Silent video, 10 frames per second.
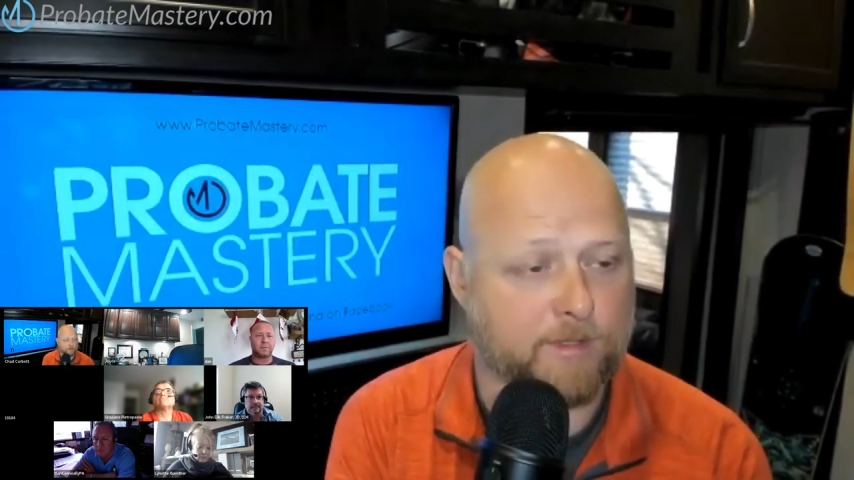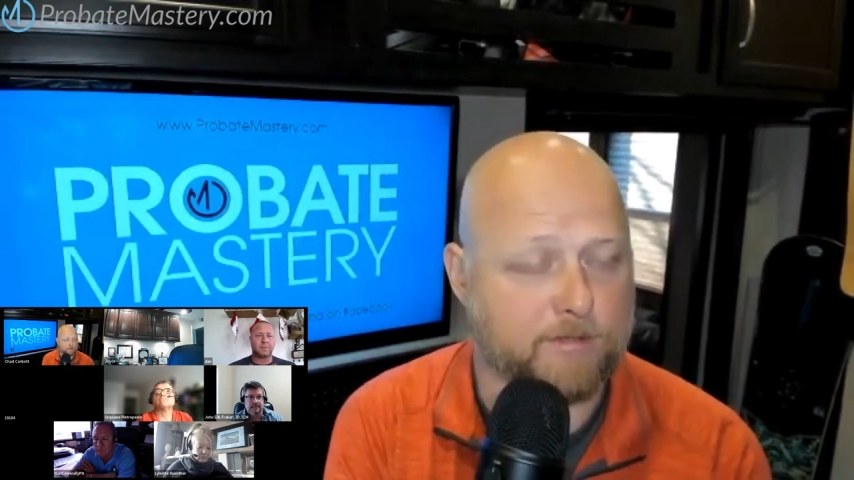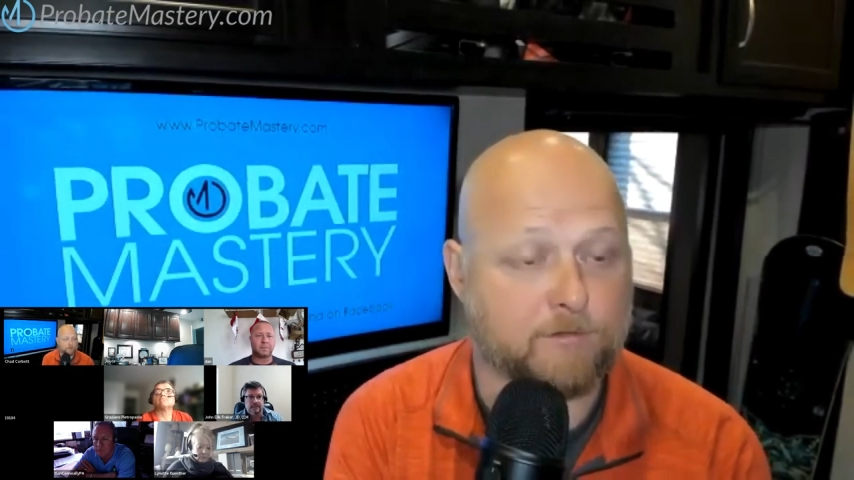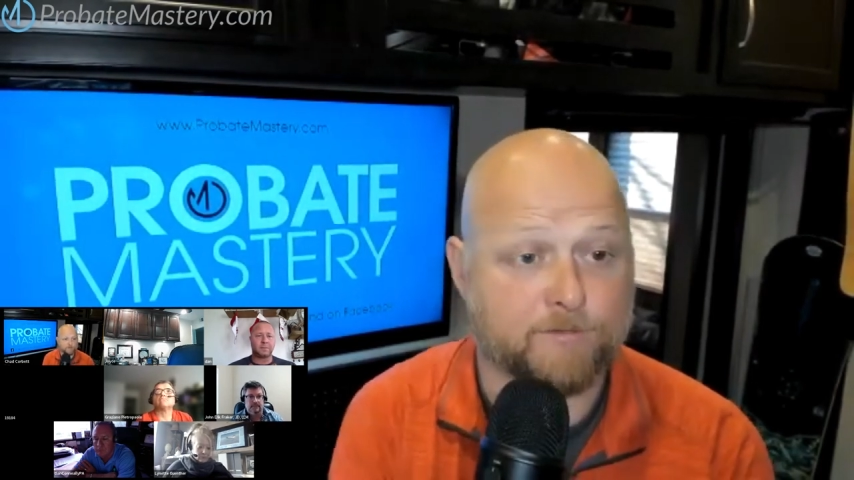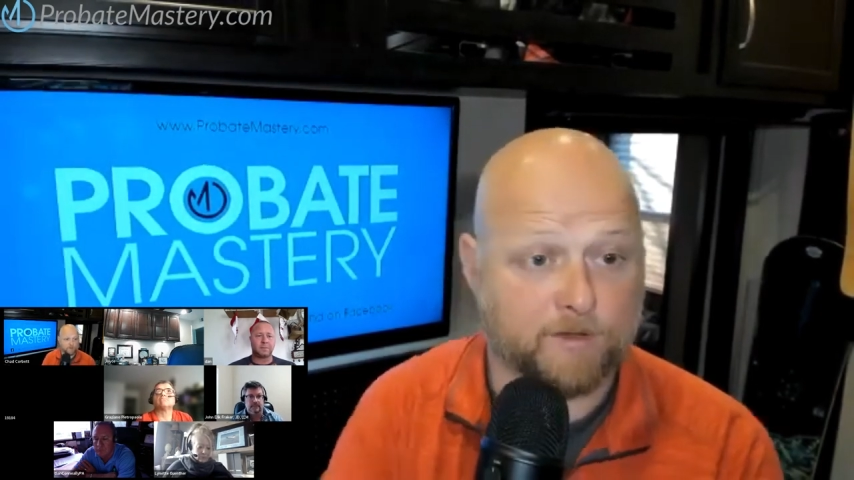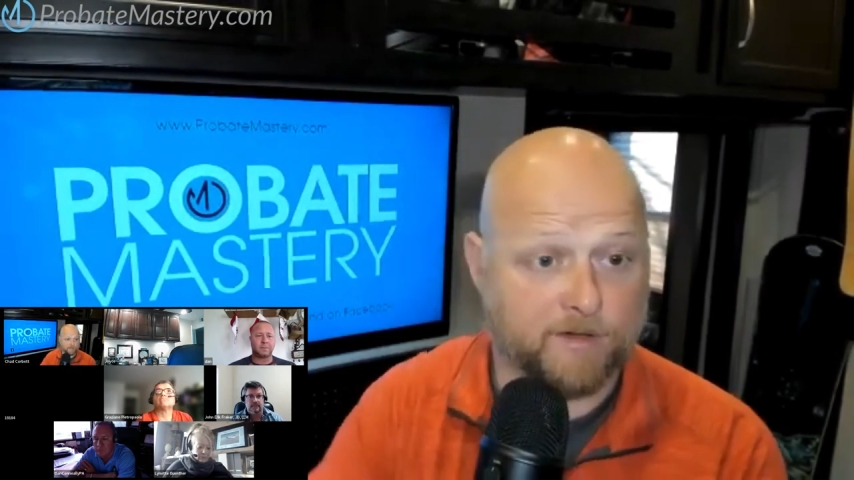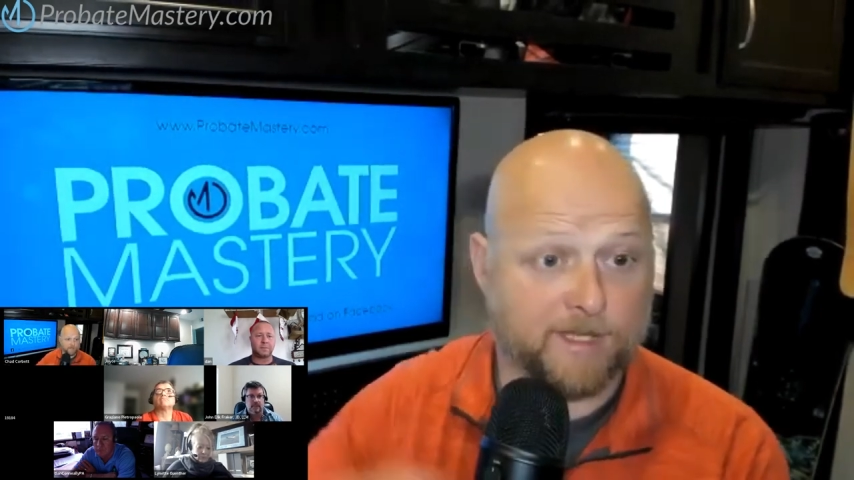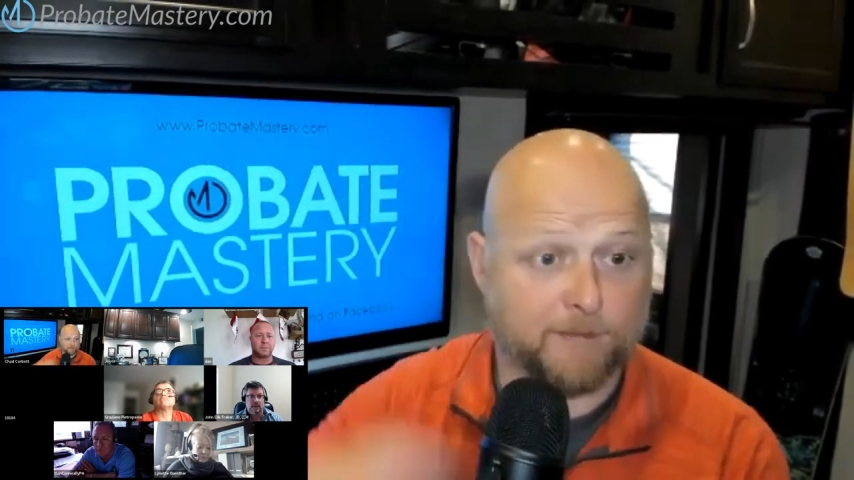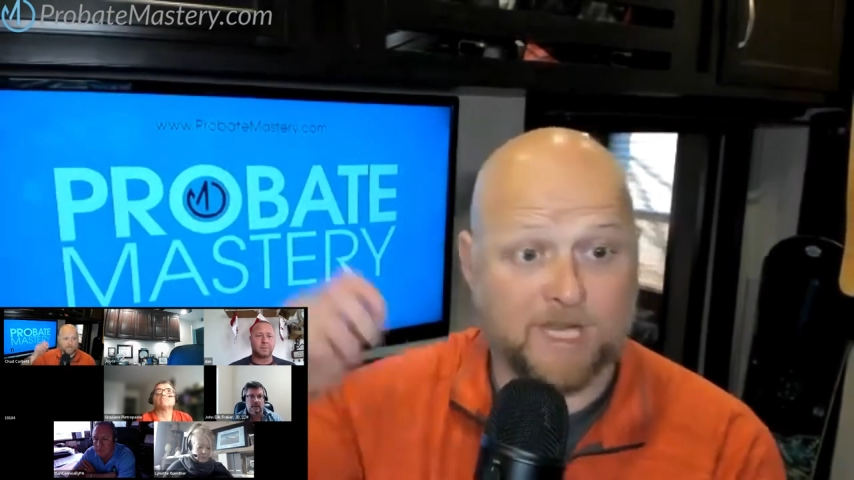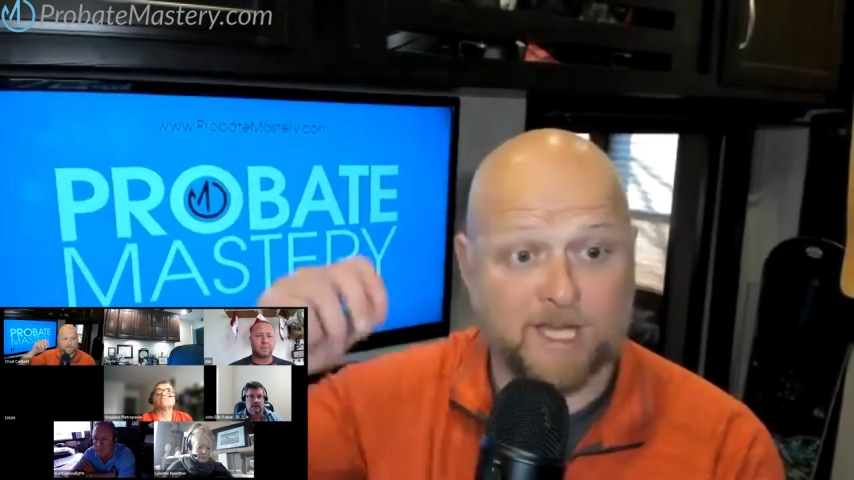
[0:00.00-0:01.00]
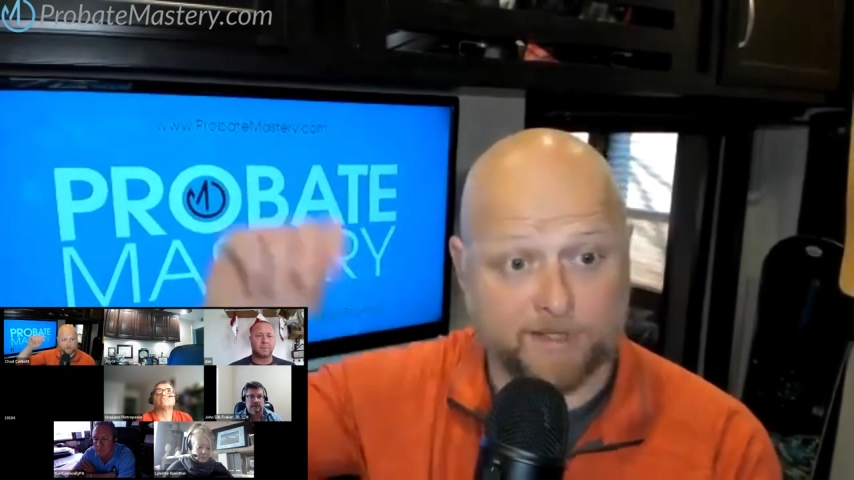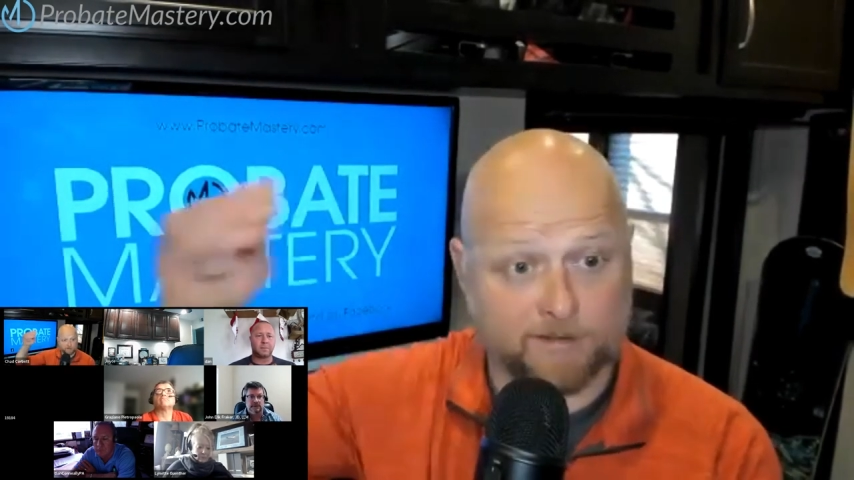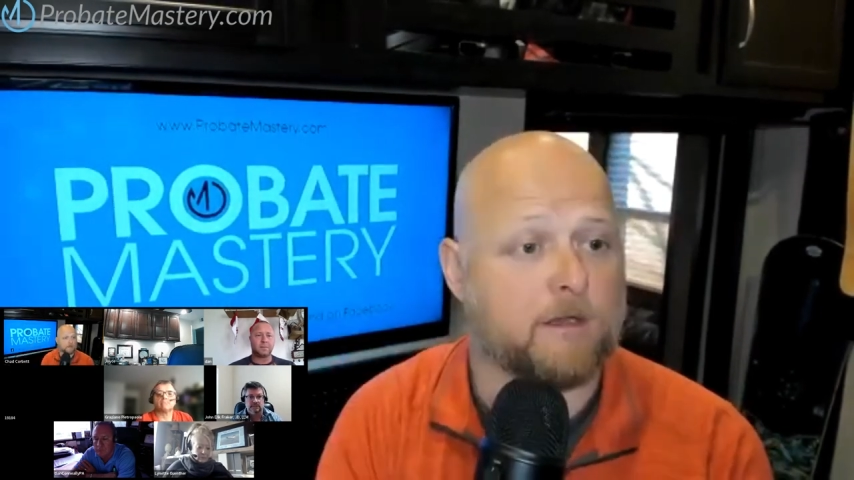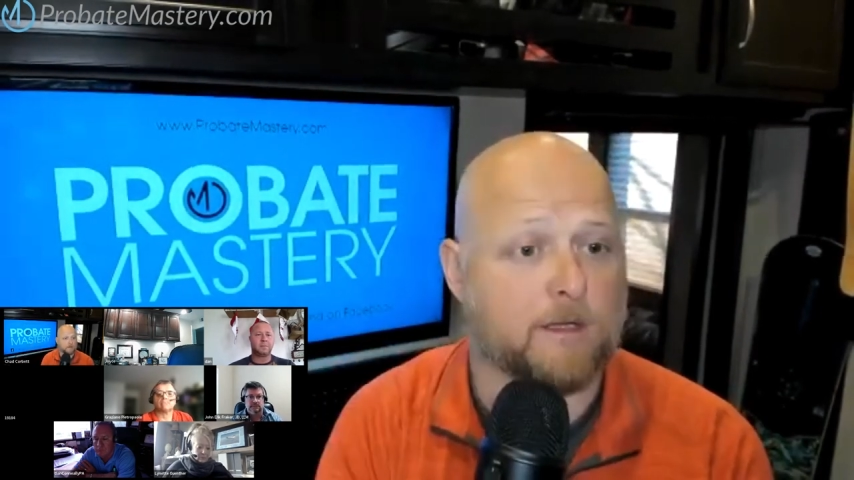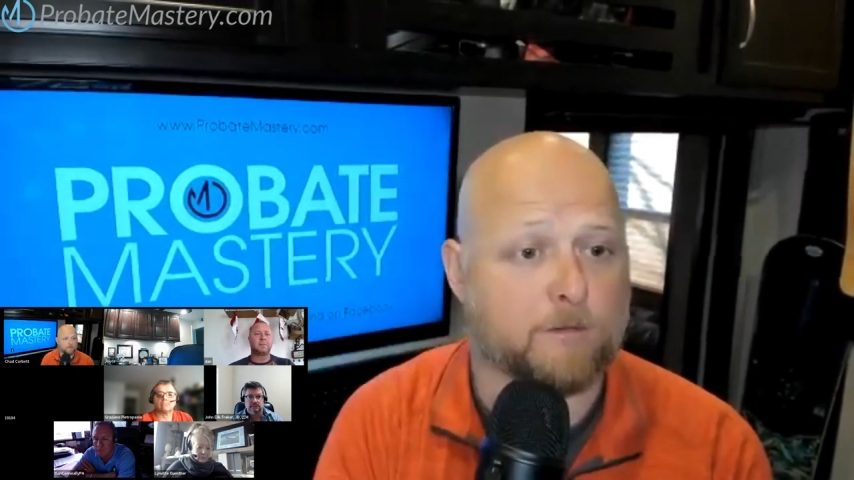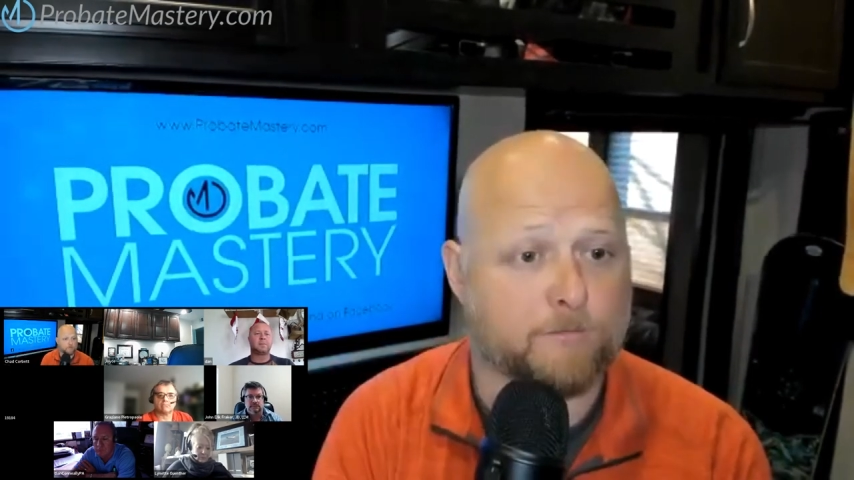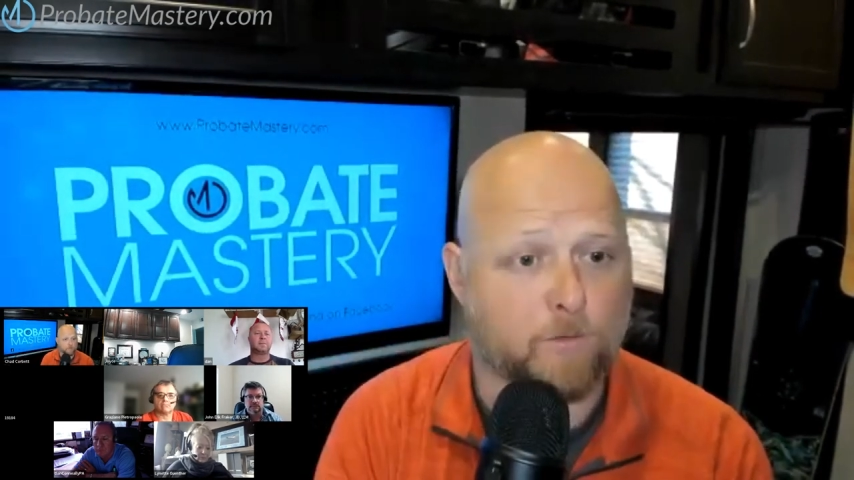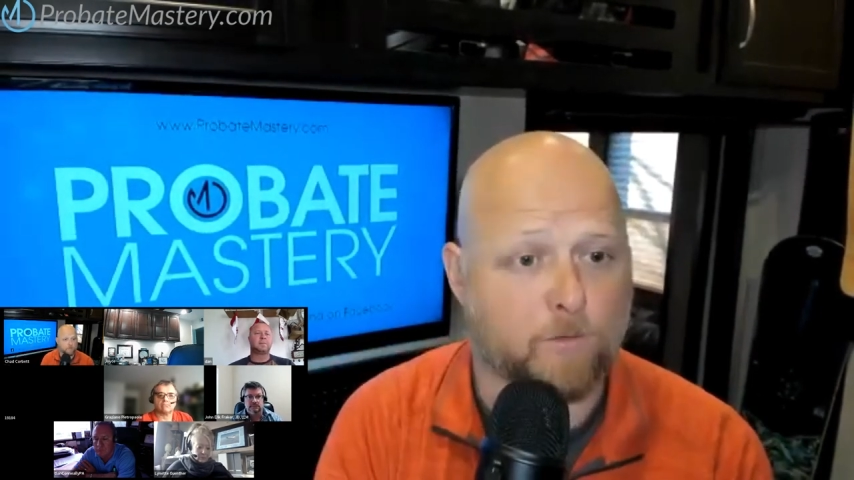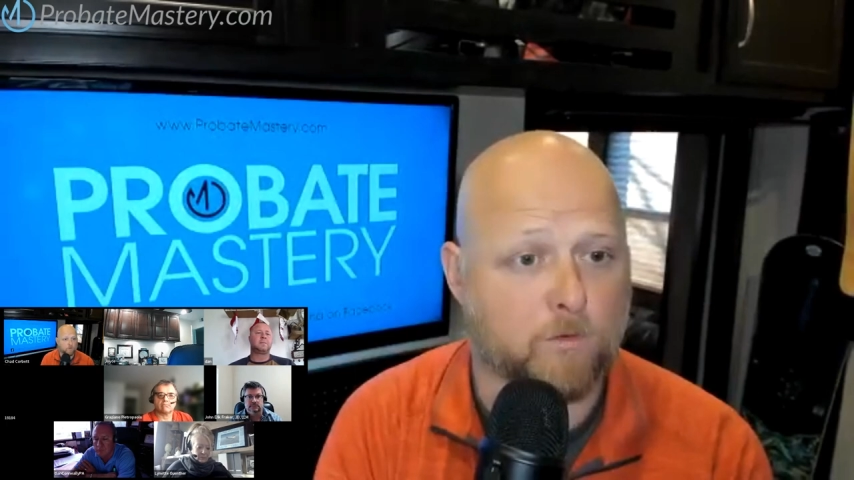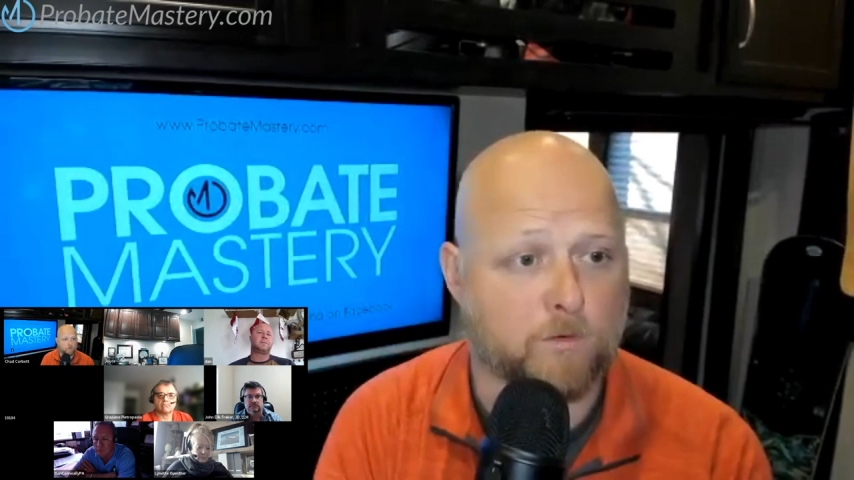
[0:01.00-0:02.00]
and you fill in the blank, you know,
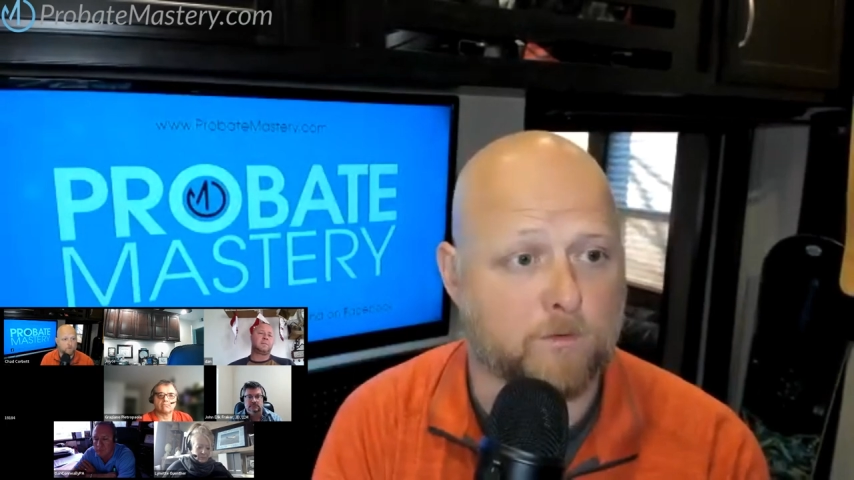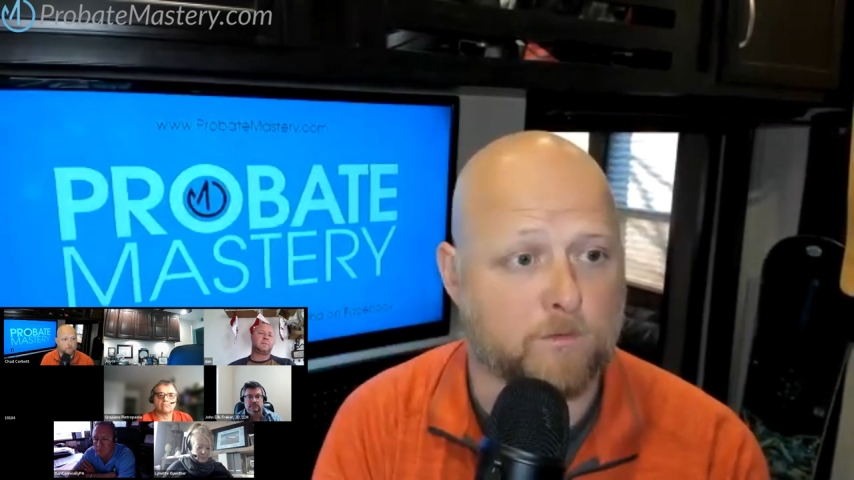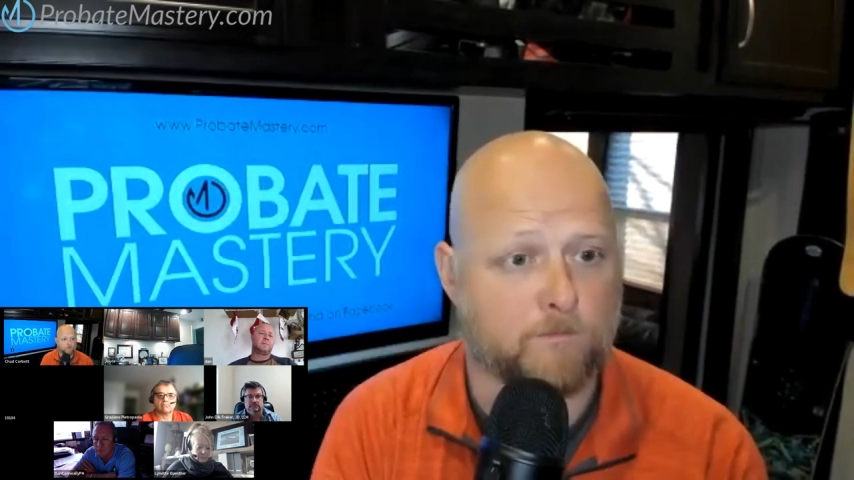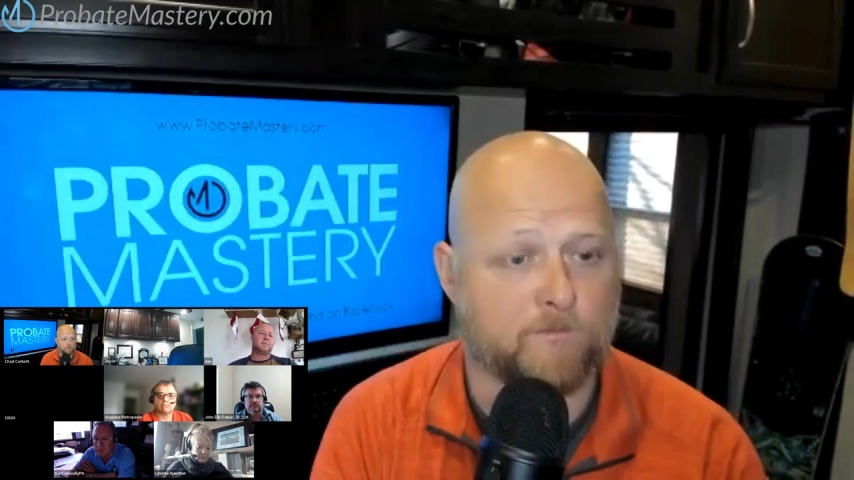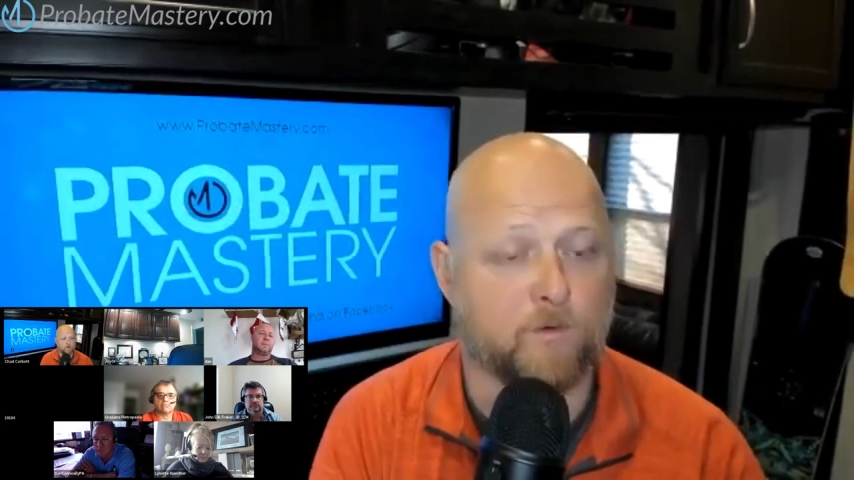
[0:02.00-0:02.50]
for,